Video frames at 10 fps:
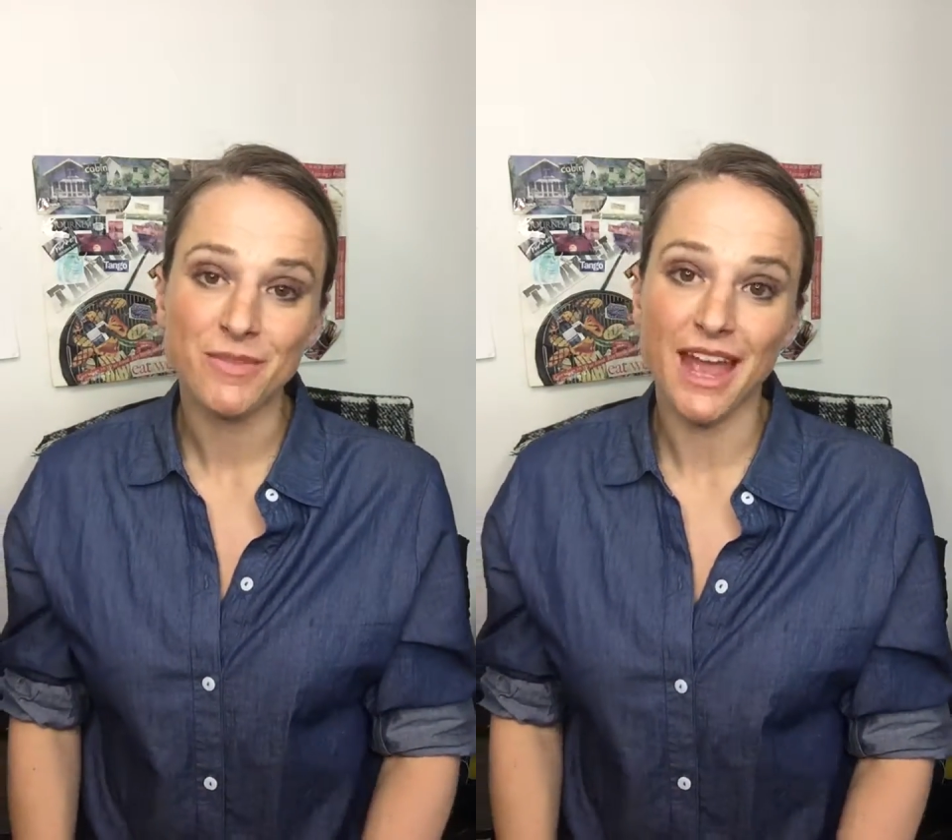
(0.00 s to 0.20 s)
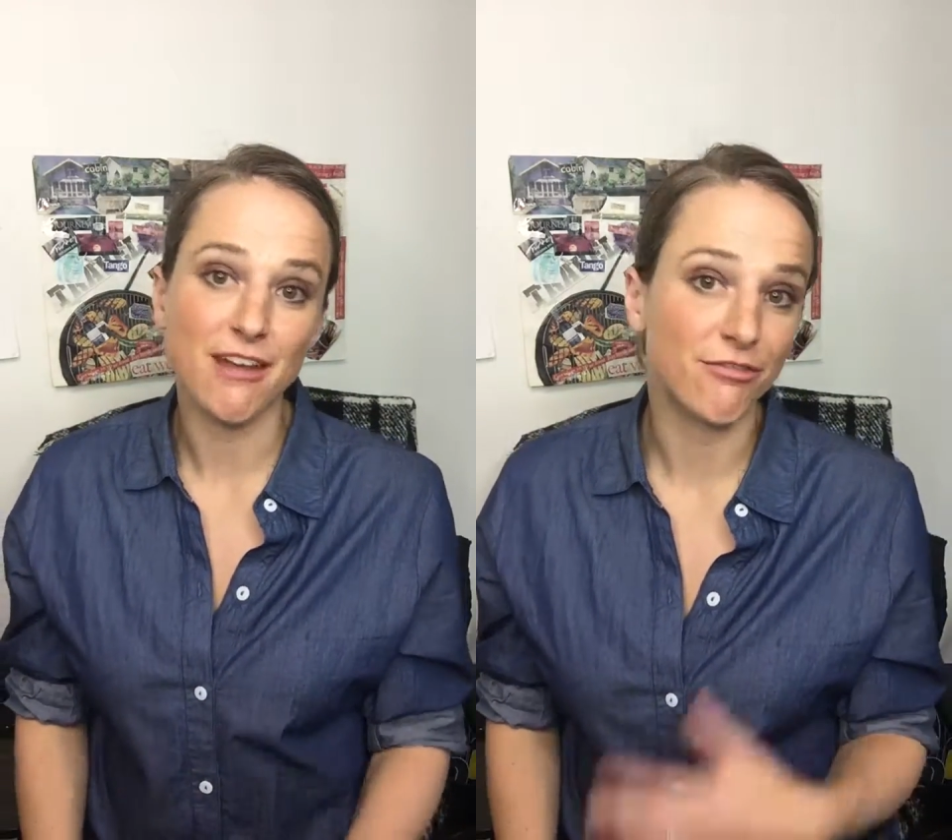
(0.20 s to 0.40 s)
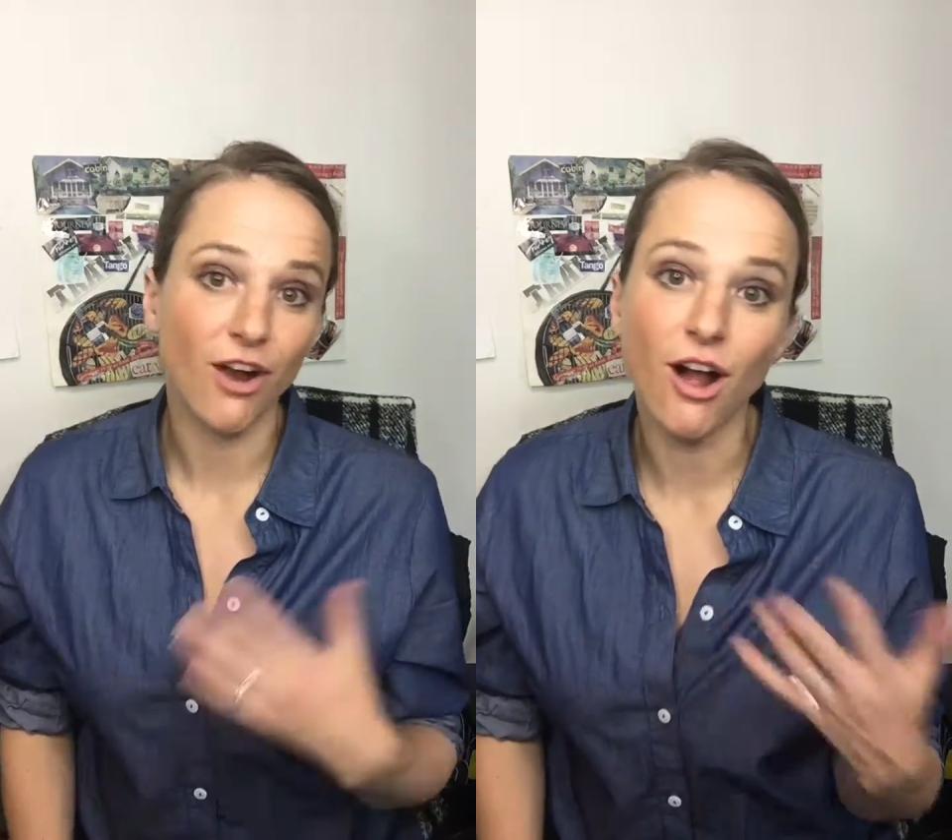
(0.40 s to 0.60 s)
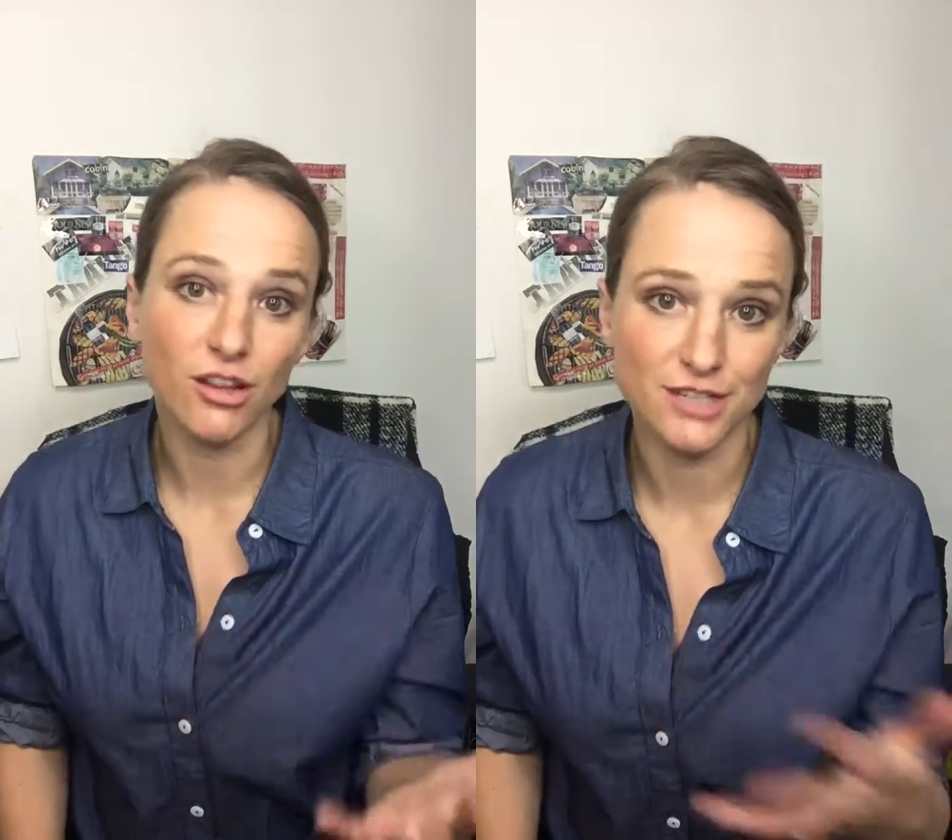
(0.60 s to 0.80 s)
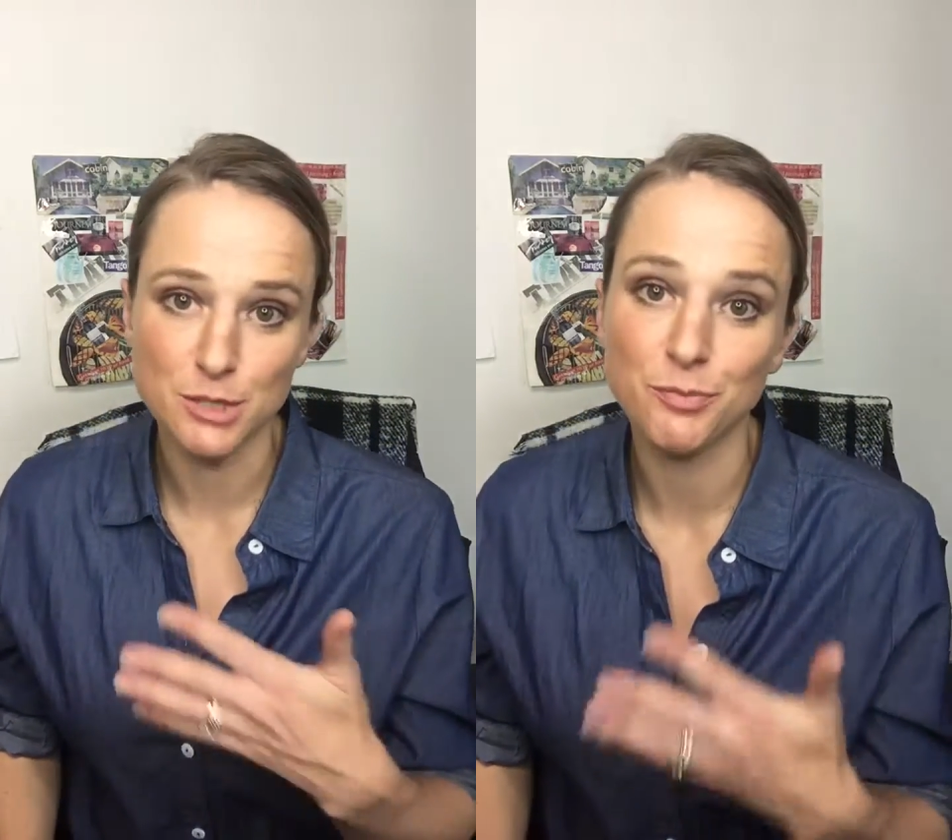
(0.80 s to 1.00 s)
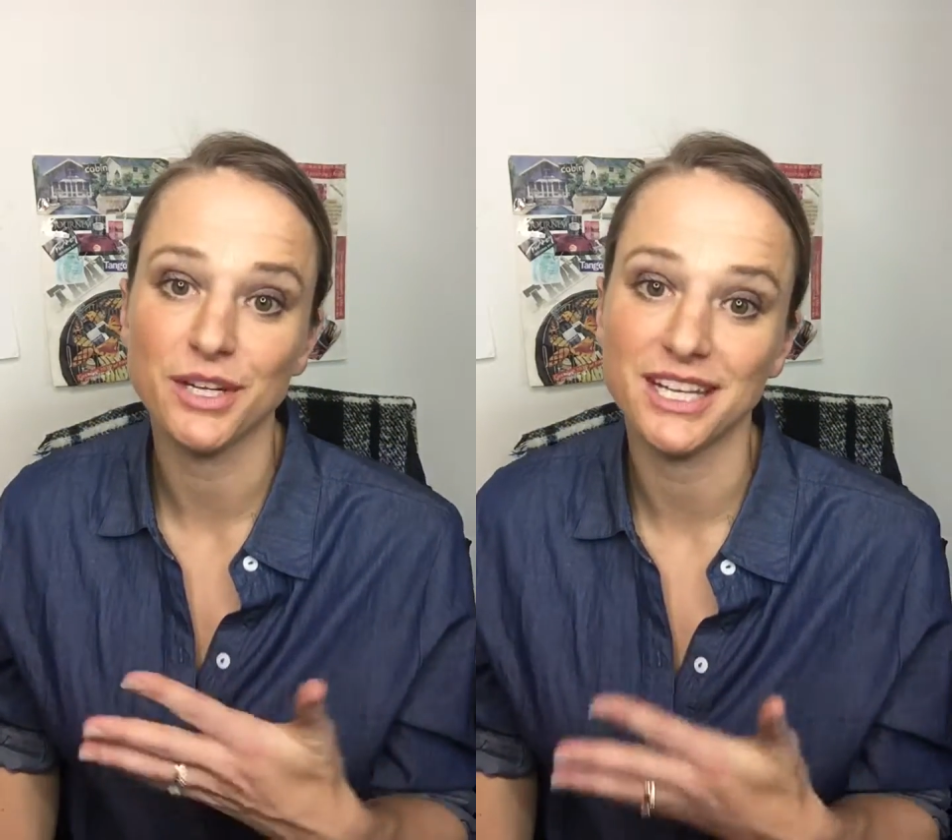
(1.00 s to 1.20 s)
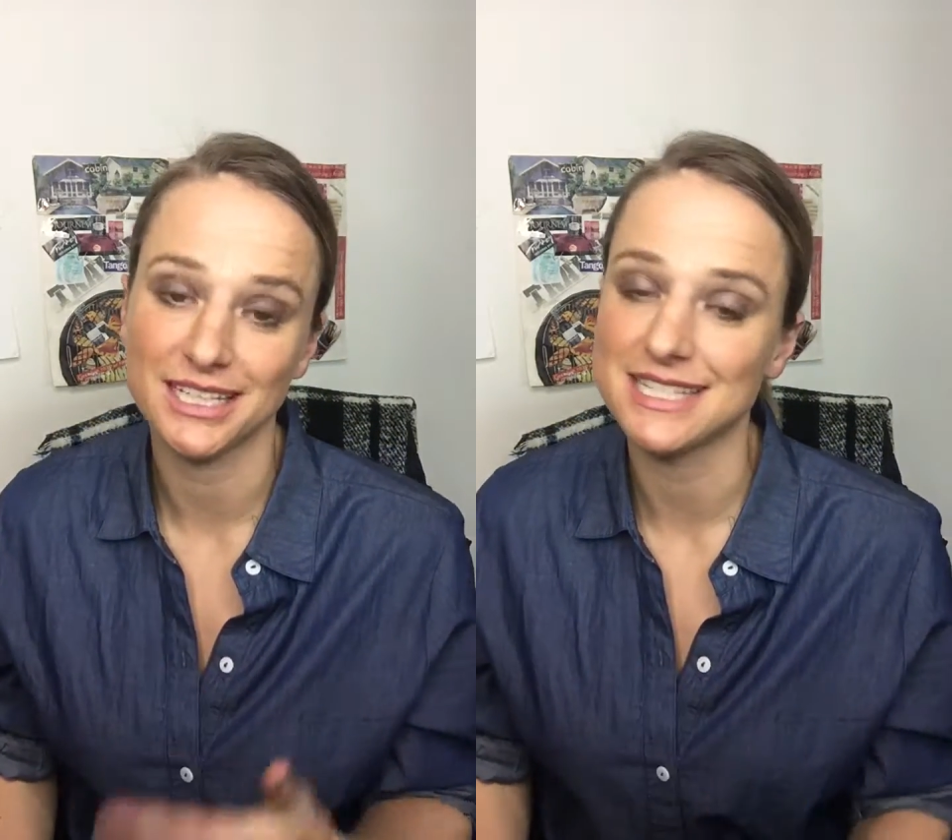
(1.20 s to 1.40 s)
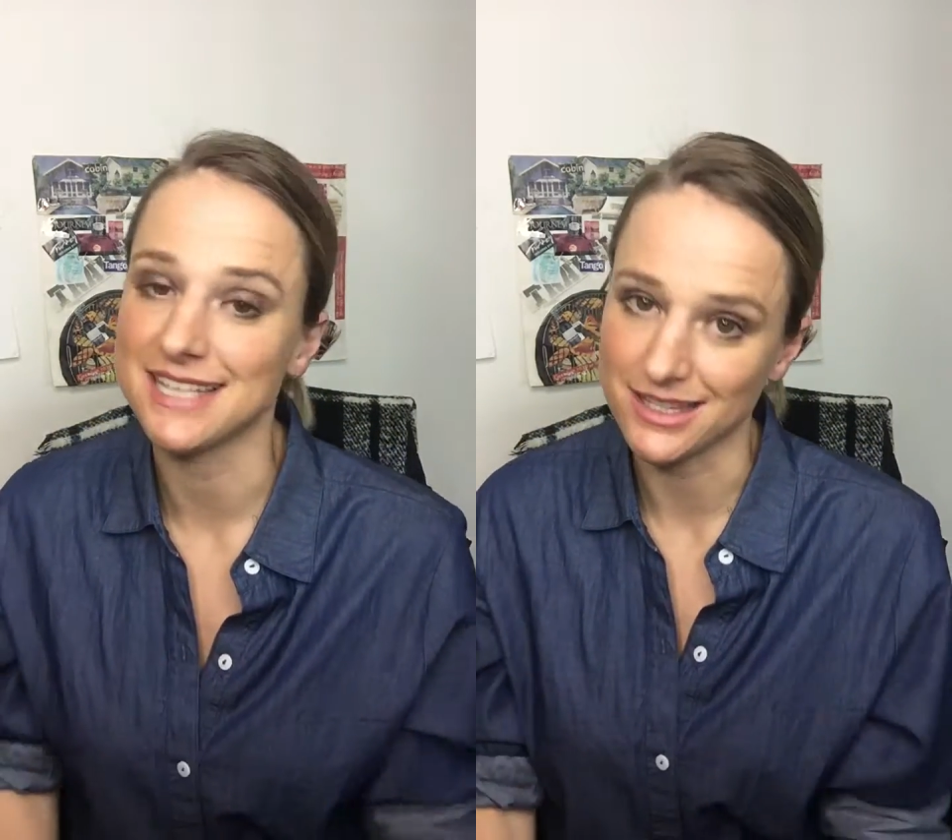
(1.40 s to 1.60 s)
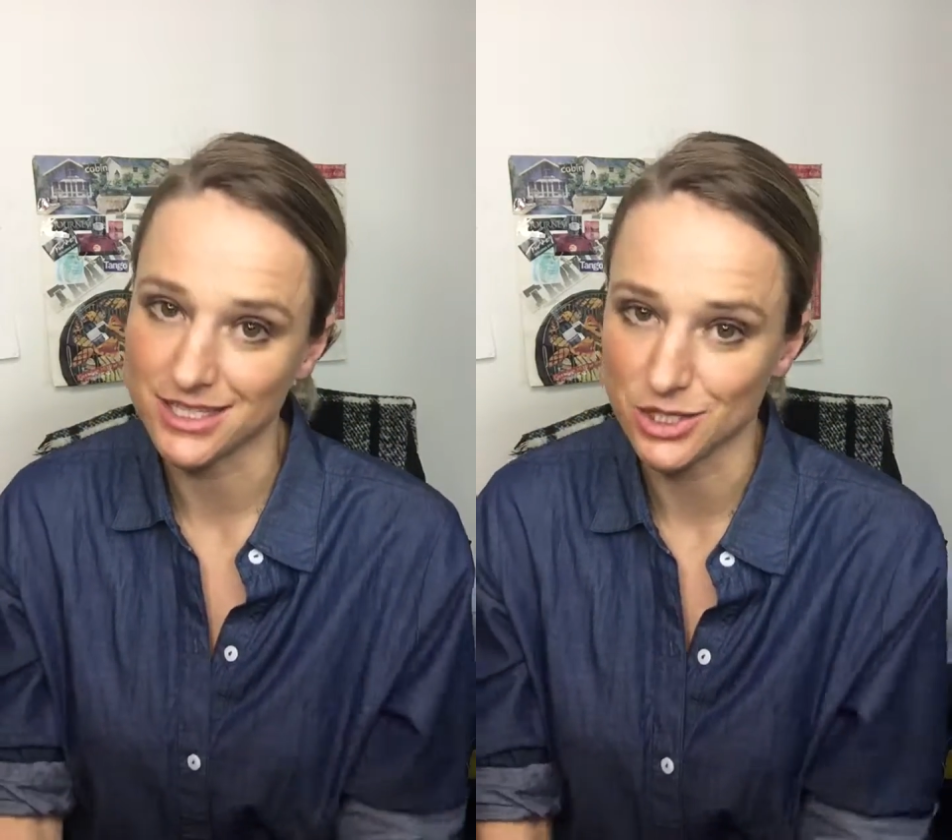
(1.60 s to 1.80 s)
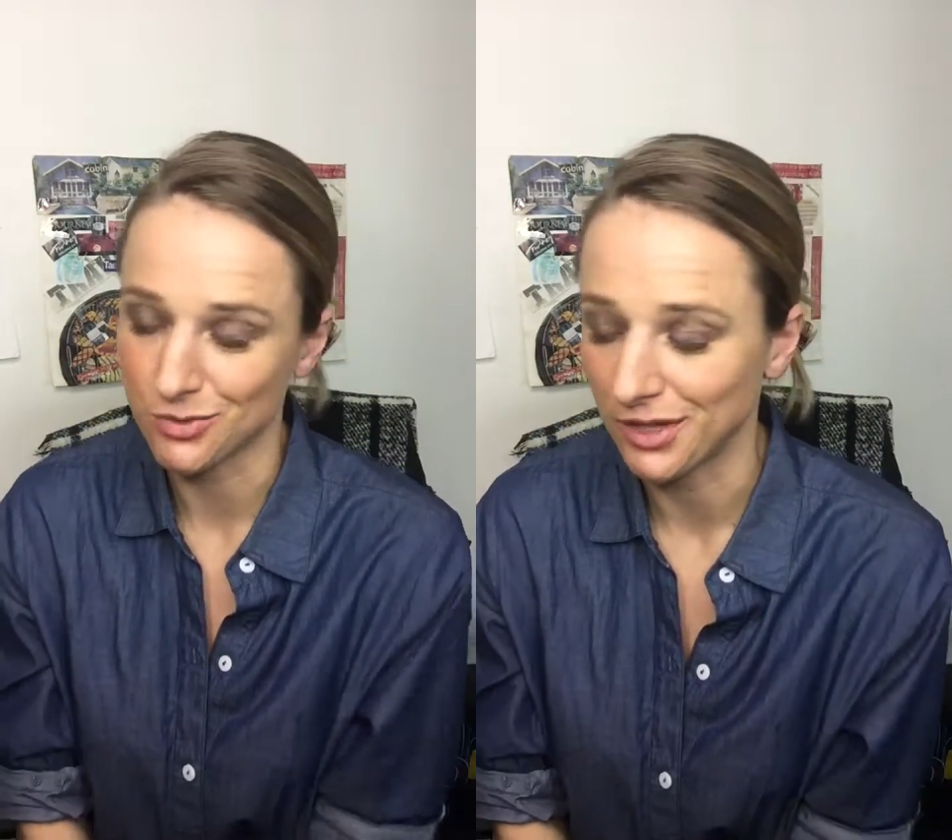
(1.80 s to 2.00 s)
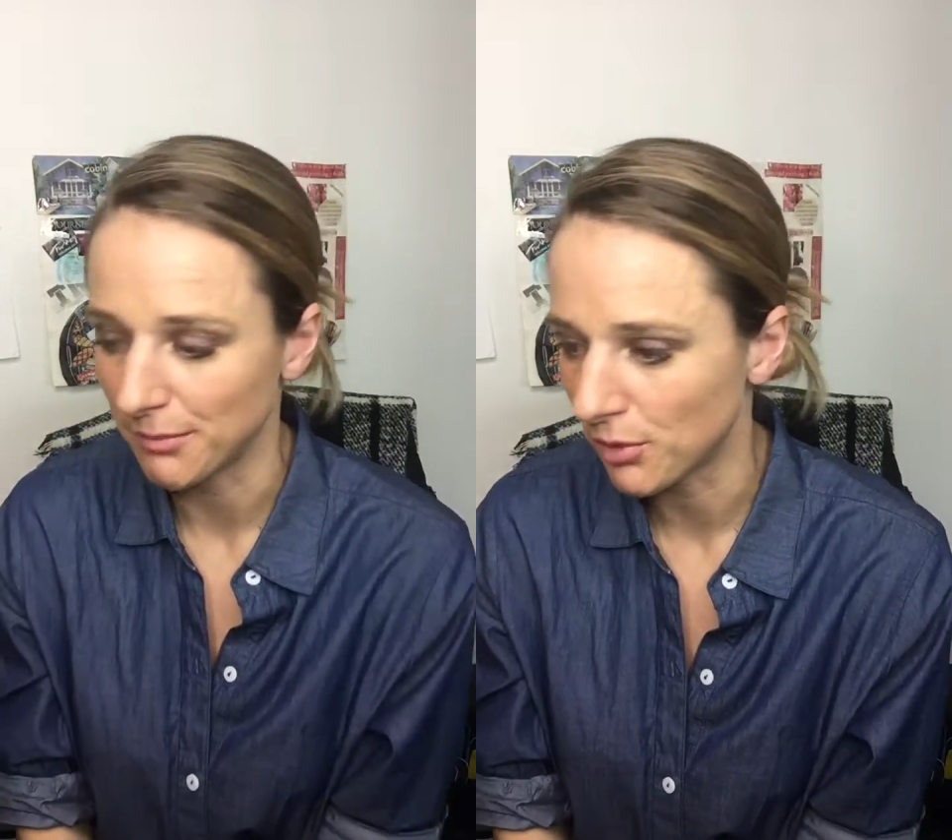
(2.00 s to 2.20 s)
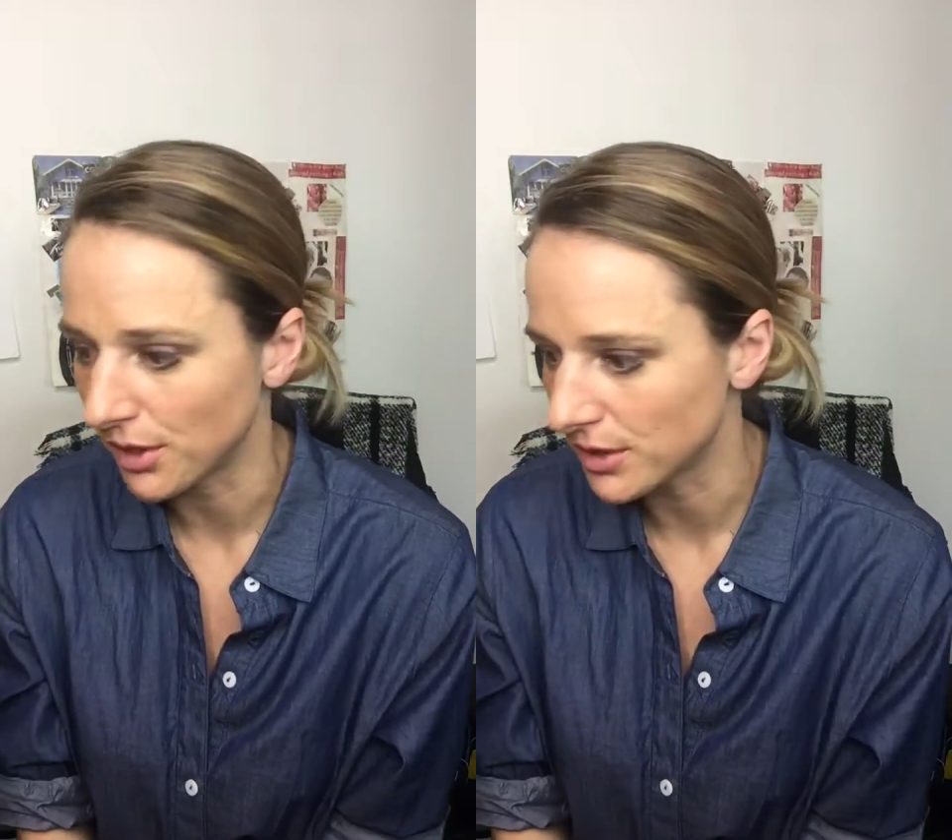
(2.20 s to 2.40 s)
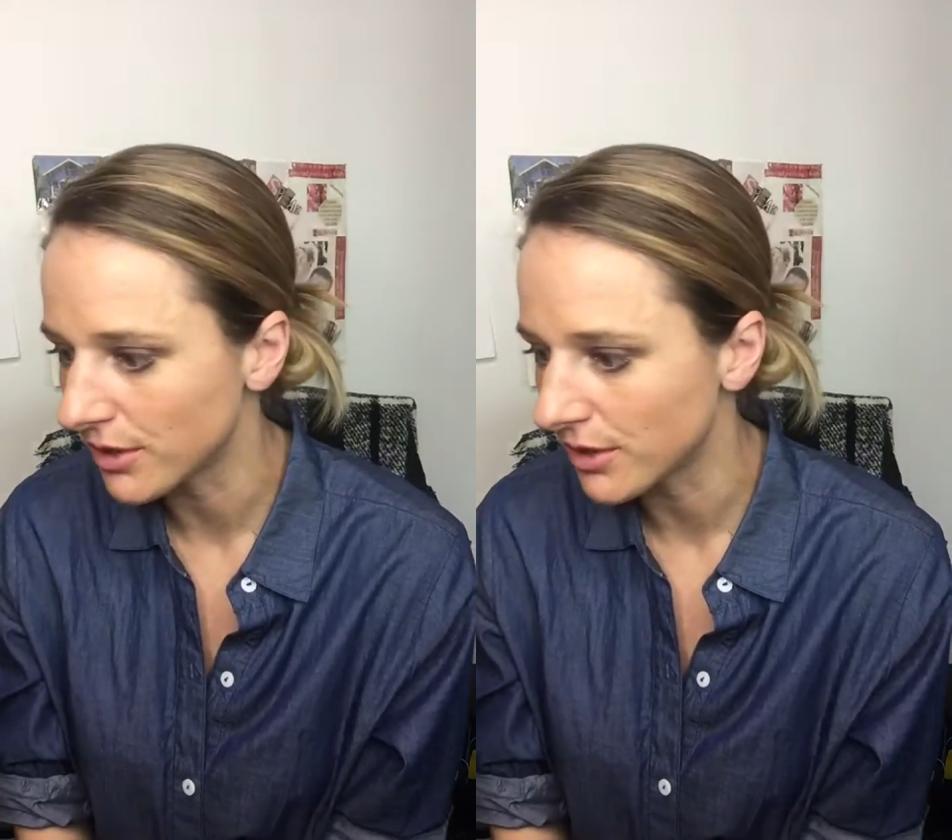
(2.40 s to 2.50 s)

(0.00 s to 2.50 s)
And for all of us, bringing in senses is really important.